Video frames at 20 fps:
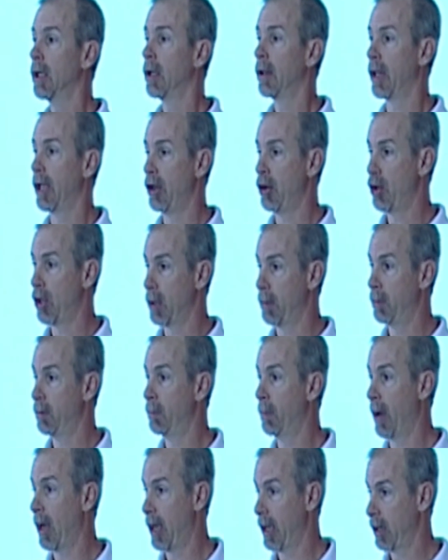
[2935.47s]
Then you
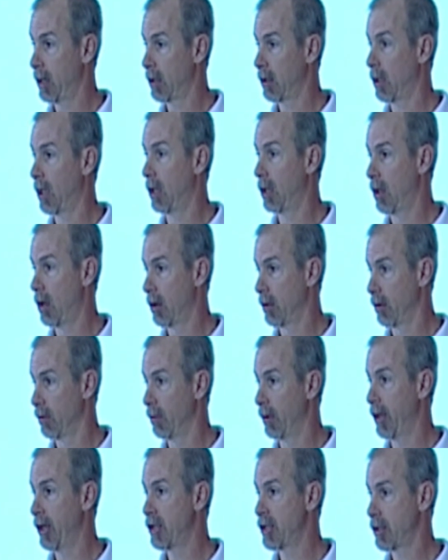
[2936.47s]
could bond along the
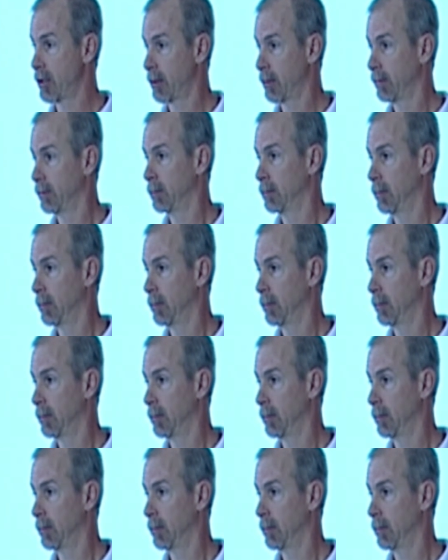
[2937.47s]
ridge,